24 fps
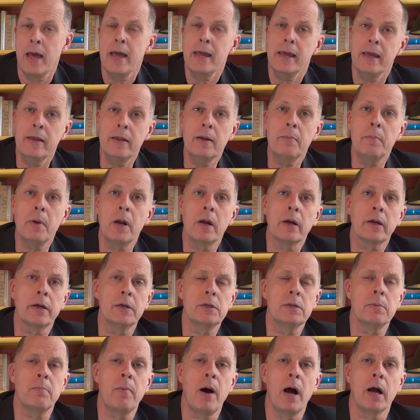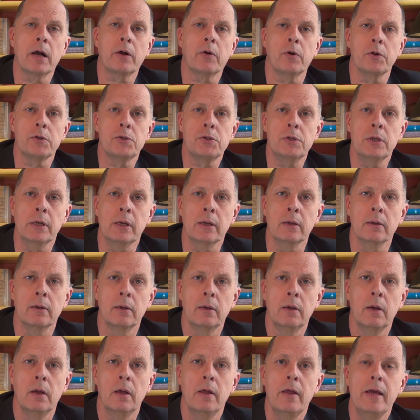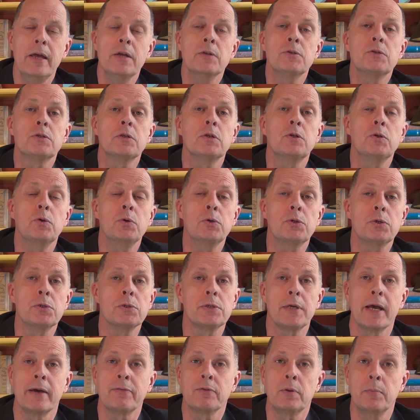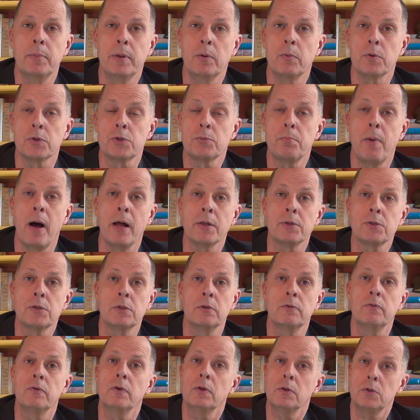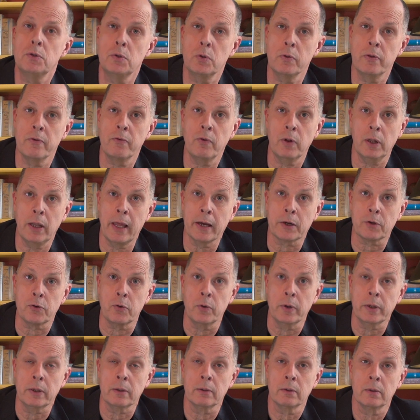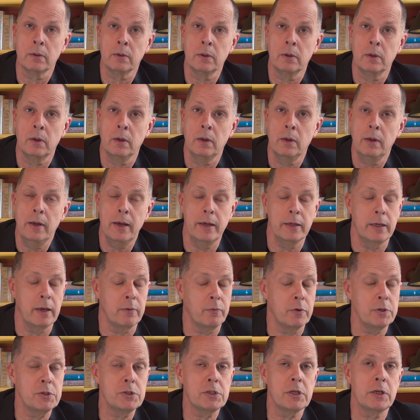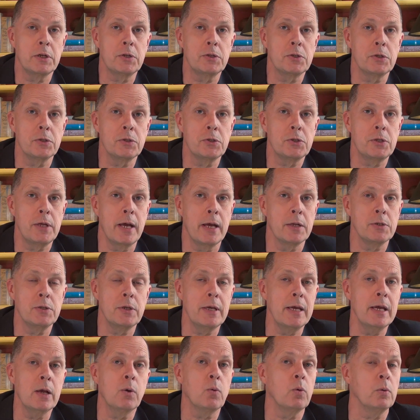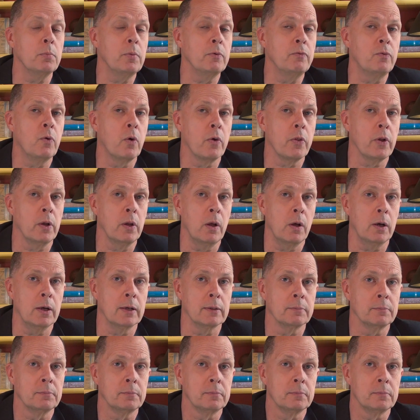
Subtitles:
In American democracy, institutions have to be responsive to the electorate, and every citizen stands equal before the law.